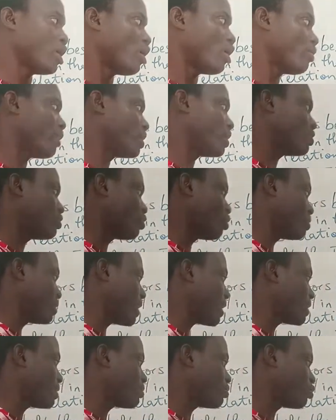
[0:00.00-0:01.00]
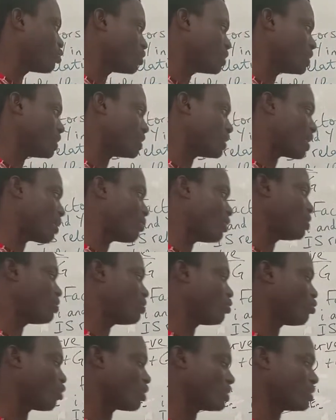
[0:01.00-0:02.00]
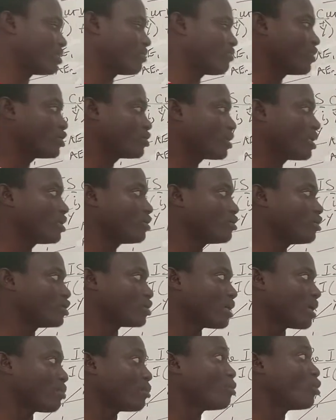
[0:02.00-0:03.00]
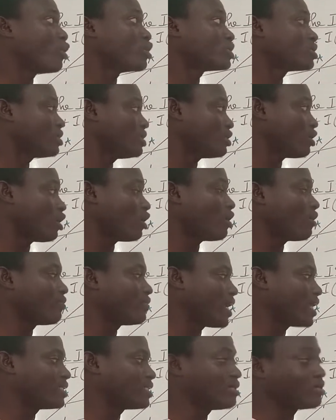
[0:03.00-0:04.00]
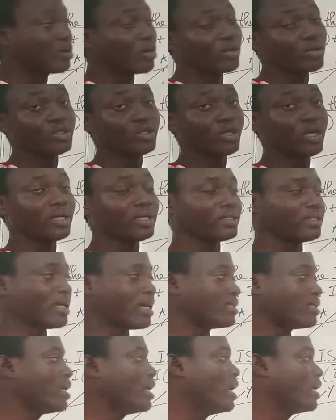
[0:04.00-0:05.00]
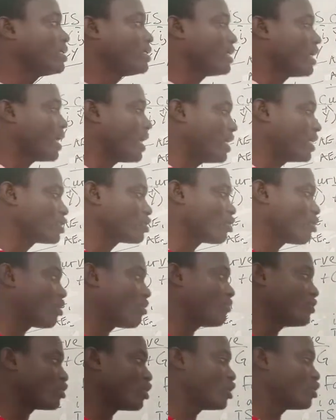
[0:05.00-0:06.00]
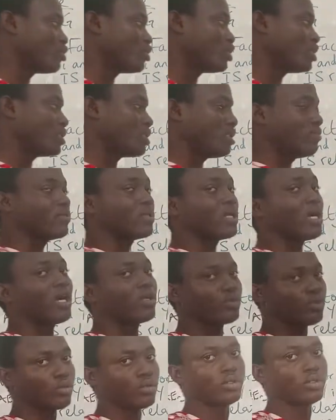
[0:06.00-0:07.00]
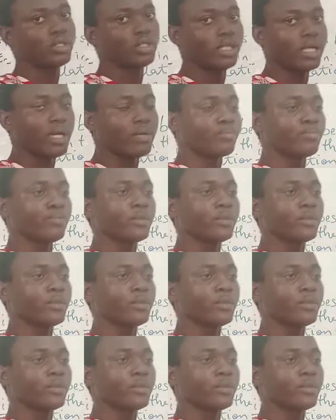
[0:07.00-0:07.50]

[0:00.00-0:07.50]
Alright, so that will determine what is eventually going to happen. But in all of that, the conclusion is that the IS curve is going to shift outwards. Yeah.